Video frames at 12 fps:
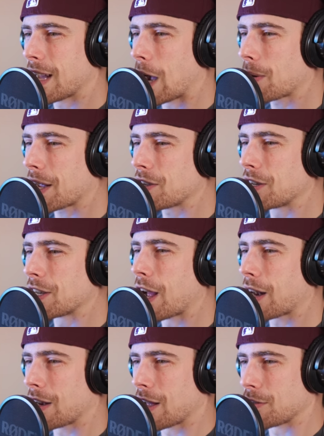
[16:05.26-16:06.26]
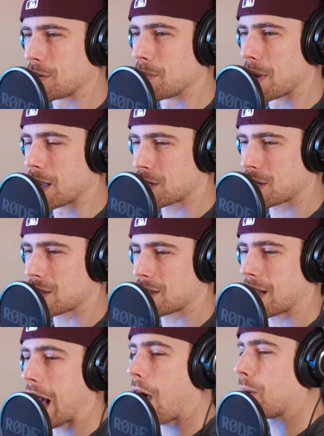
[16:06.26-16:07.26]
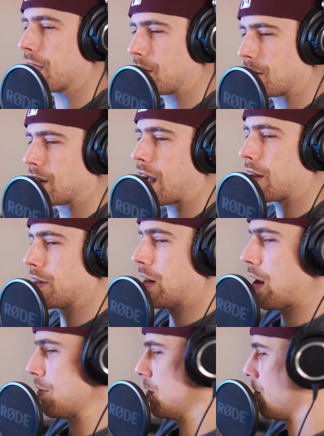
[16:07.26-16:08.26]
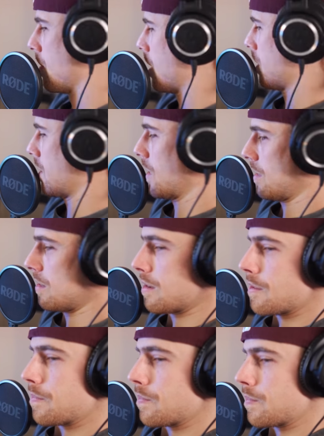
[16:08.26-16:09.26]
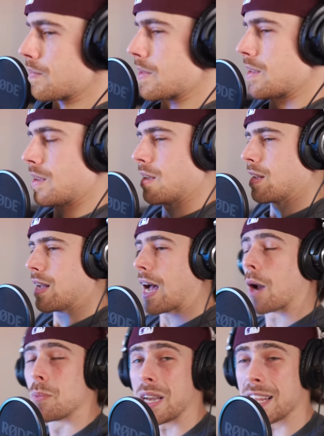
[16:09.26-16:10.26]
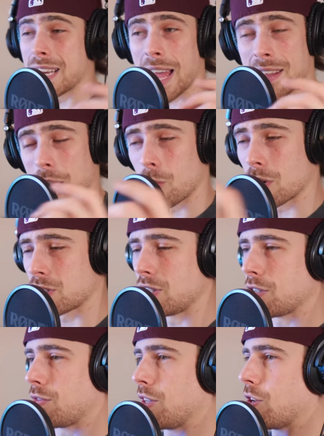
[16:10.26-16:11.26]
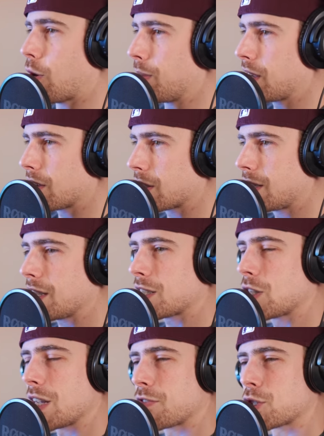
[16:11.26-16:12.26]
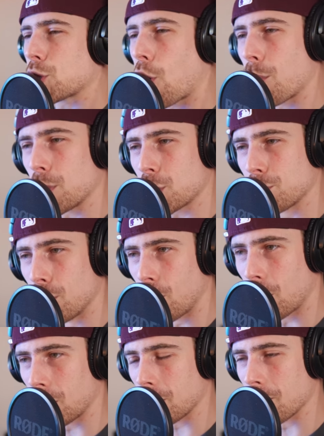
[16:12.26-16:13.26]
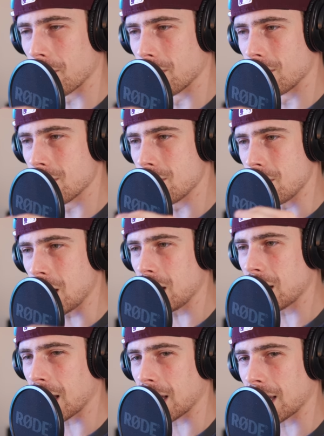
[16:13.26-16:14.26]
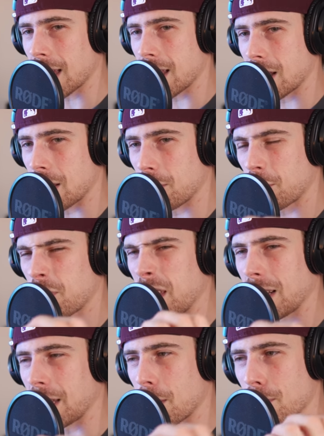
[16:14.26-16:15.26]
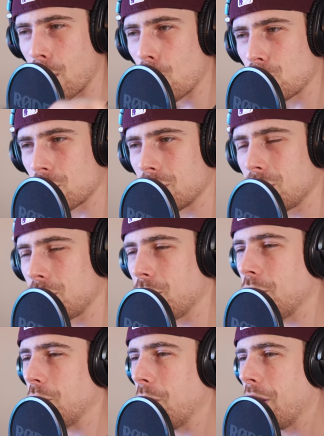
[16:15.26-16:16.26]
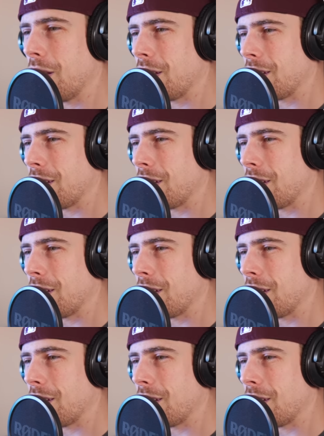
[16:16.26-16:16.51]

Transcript: How can you not love Dimash? How can you not love Dimash? I'm really glad I watched this video because this gives so much more meaning and, and feeling, emotion to